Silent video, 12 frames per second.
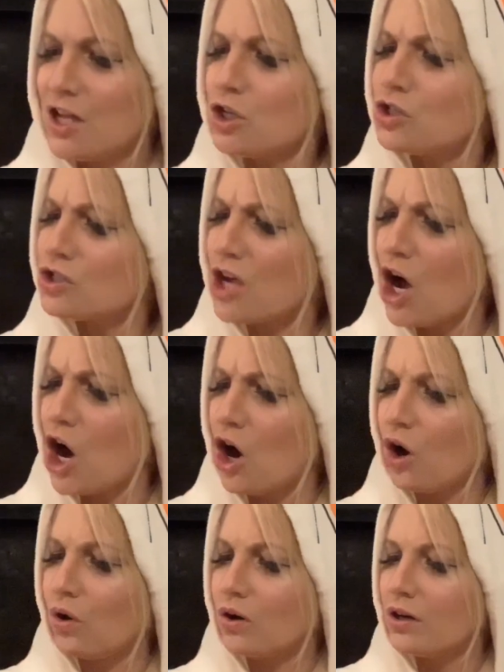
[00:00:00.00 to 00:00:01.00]

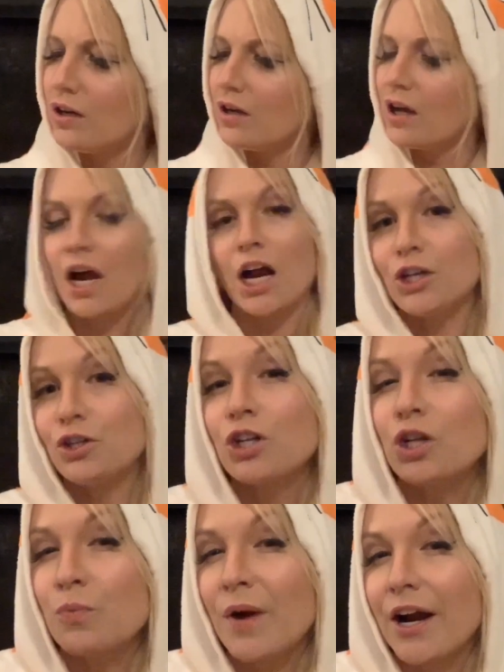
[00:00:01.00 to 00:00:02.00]
So, are you
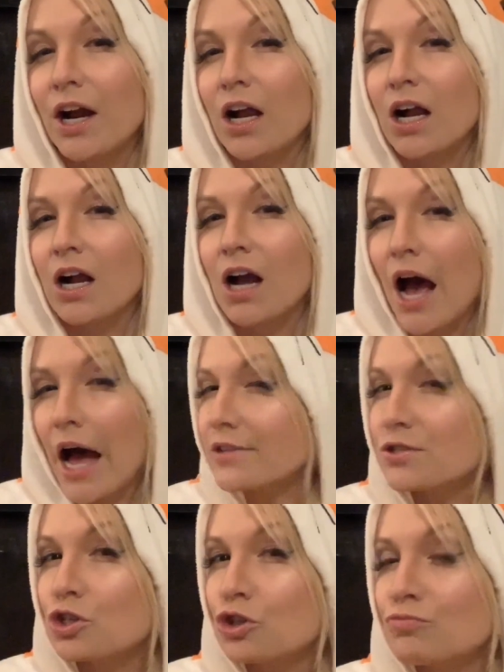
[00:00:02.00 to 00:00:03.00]
gonna wear a
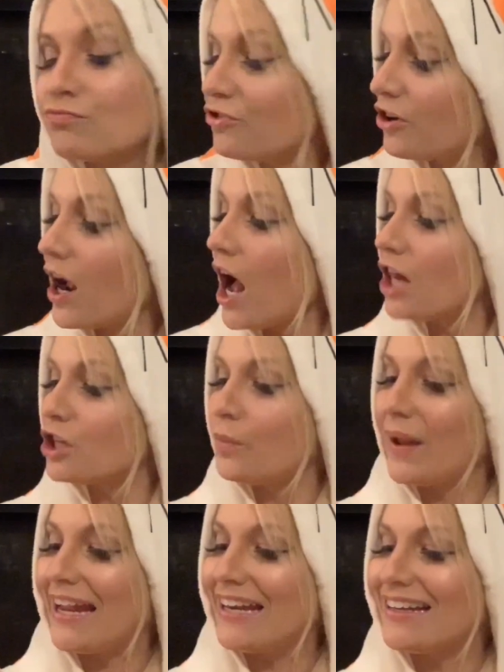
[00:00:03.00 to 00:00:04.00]
costume for
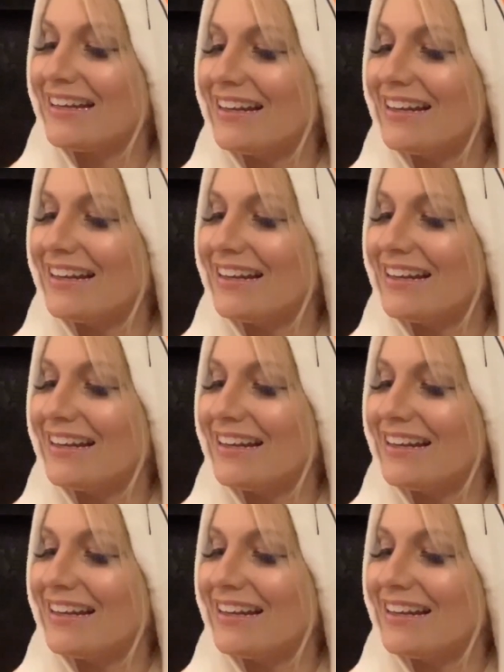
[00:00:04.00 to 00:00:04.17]
Halloween?